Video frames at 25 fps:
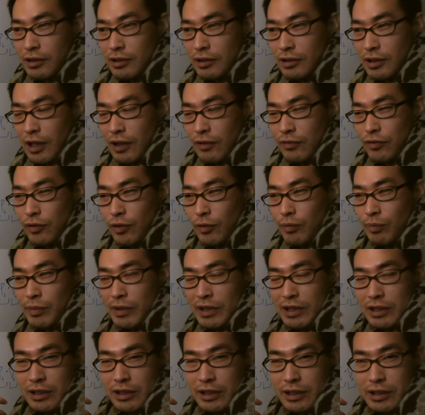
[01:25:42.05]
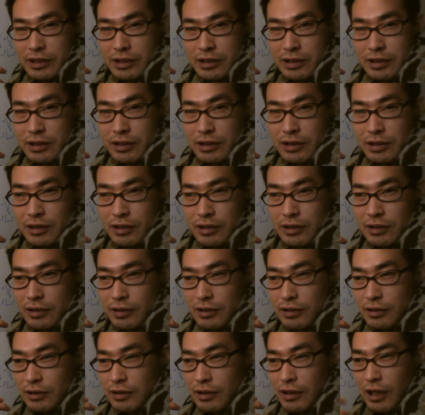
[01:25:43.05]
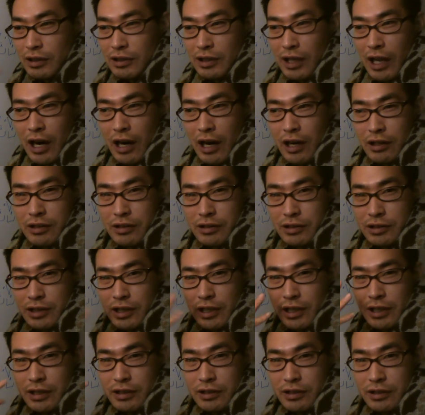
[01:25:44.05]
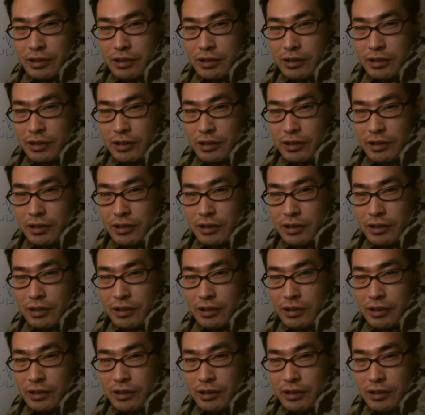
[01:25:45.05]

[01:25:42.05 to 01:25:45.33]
They're from Middle East. They're dark skinned.